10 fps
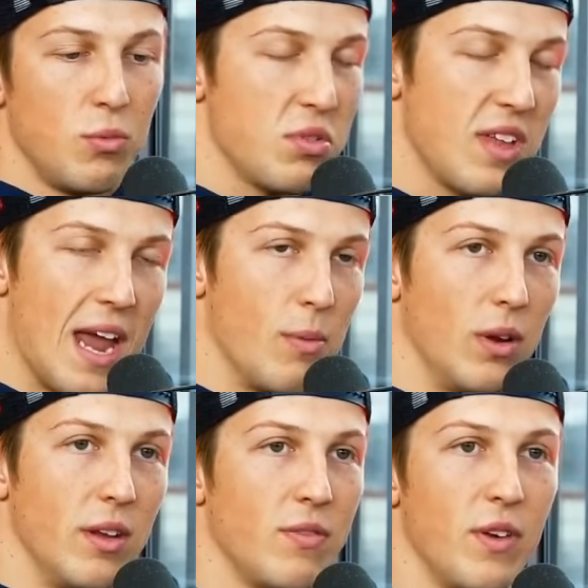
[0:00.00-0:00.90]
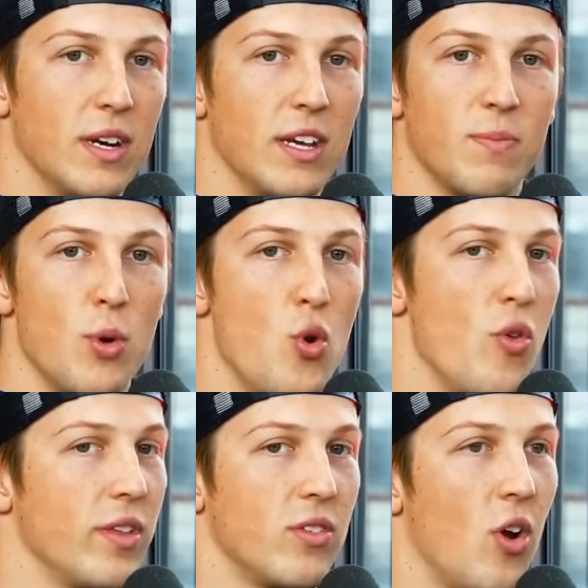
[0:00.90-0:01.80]
stable. It's very smooth.
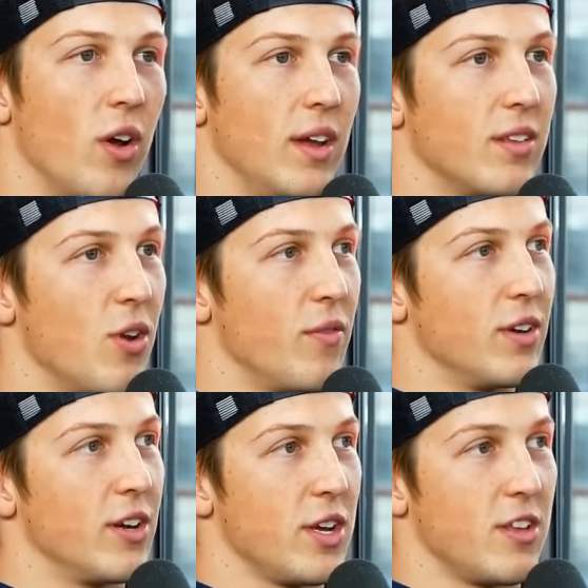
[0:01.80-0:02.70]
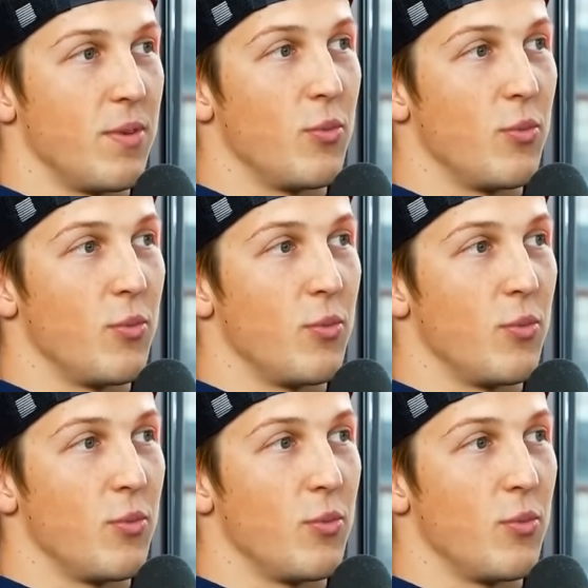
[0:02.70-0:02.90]
It's not very aggressive.